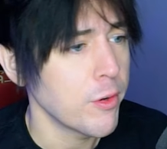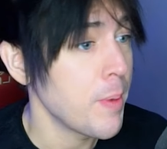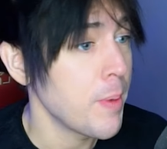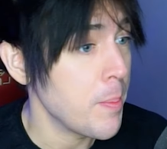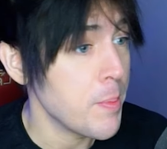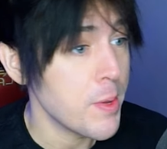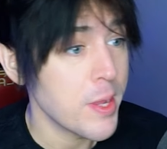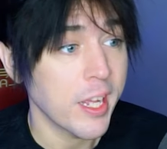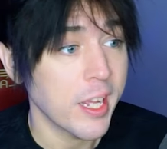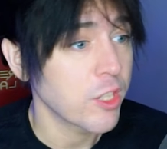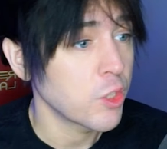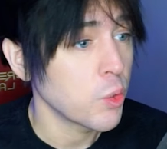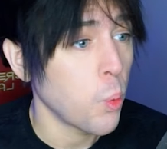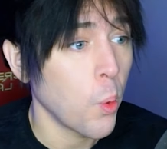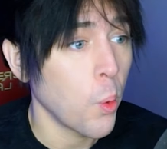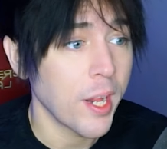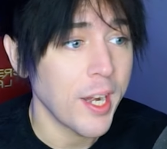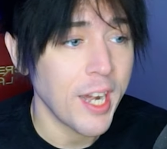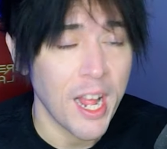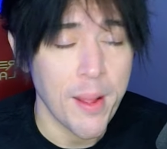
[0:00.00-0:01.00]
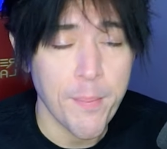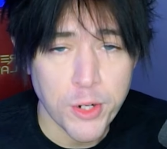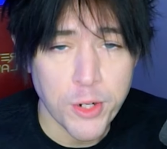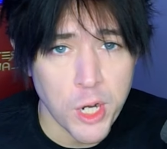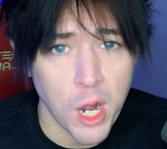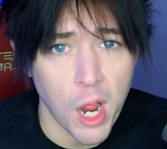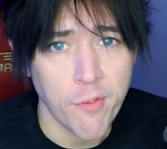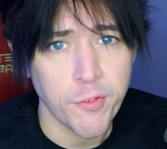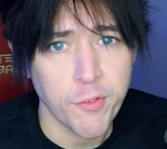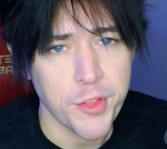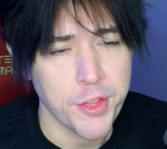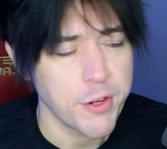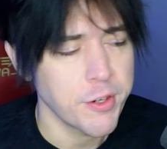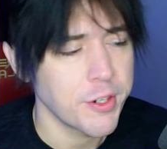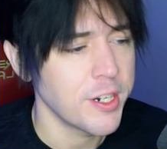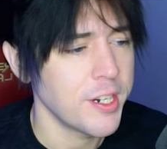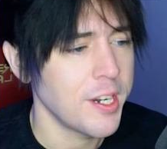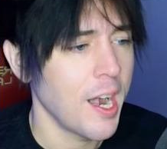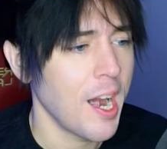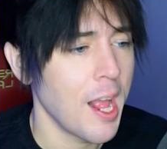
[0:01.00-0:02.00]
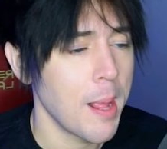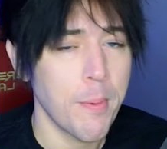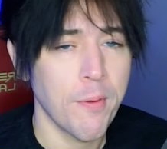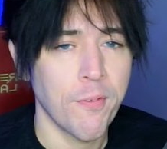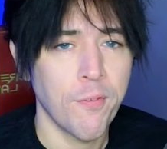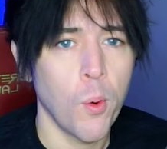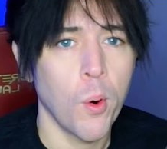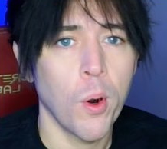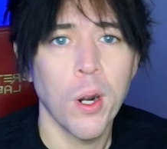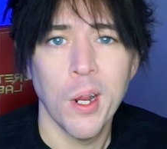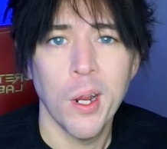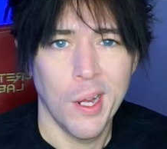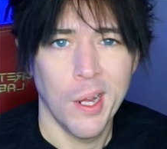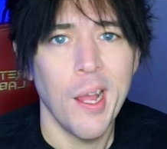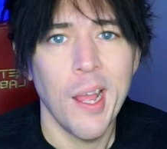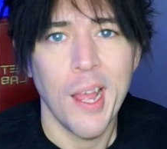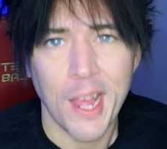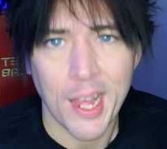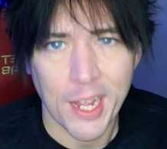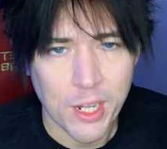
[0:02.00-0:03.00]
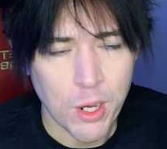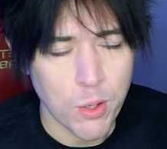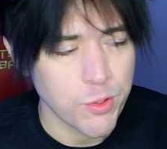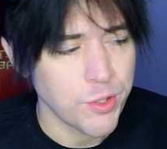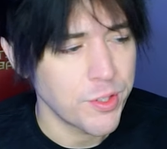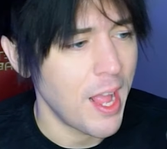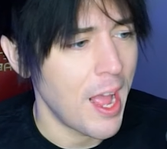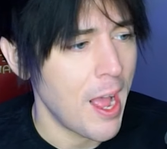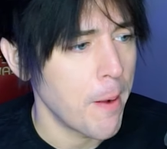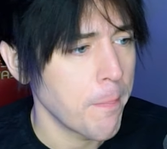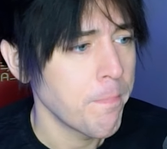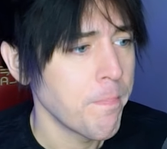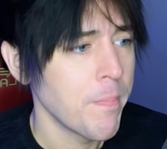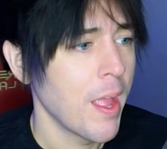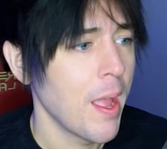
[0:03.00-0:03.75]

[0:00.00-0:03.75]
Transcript: Maybe you get 20 damage off with your Dedenne before it goes down,